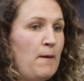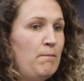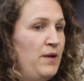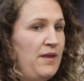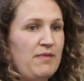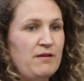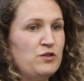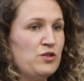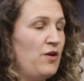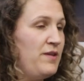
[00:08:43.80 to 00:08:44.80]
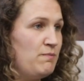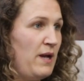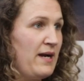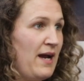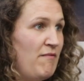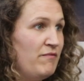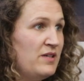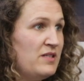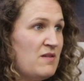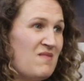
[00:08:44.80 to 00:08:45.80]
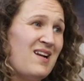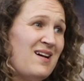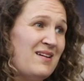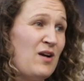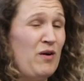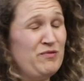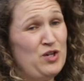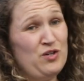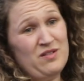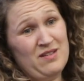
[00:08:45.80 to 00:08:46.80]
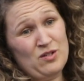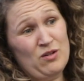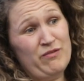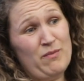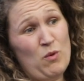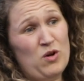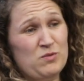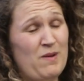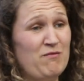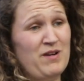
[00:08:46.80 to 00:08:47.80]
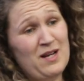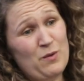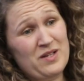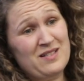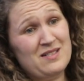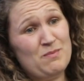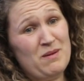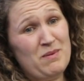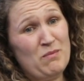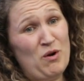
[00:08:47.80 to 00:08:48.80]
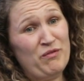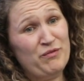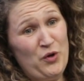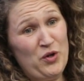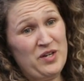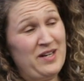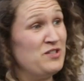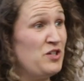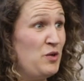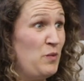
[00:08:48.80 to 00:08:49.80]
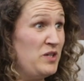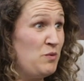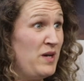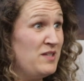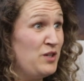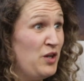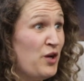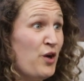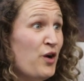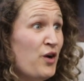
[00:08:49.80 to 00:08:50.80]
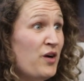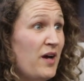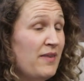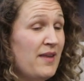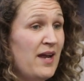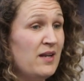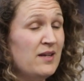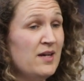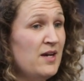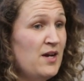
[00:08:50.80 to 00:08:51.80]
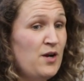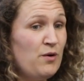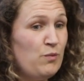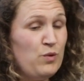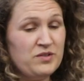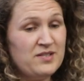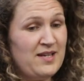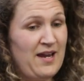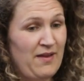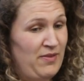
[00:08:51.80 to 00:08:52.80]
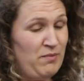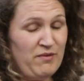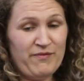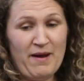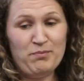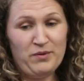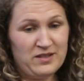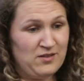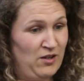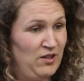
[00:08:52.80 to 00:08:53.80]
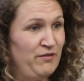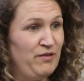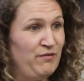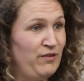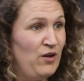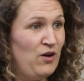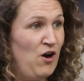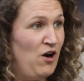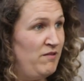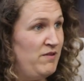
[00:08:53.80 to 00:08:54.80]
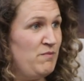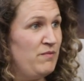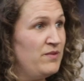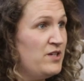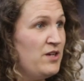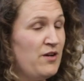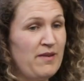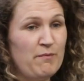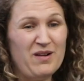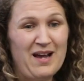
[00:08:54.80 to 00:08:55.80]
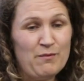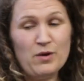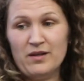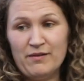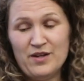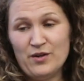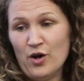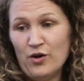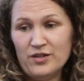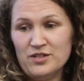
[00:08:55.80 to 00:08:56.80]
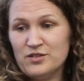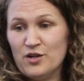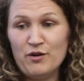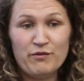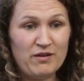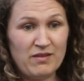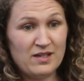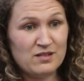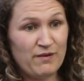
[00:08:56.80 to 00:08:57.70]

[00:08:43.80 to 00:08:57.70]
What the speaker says: but then they've just got this blank canvas and they're like, I've chosen this colour for my walls, but I really wanted it to be a bit more fun and I don't know which way to go. And then we'll sit and there'll be fabrics all over the floor, and you know, and then we're like, well, if you got your sofa in this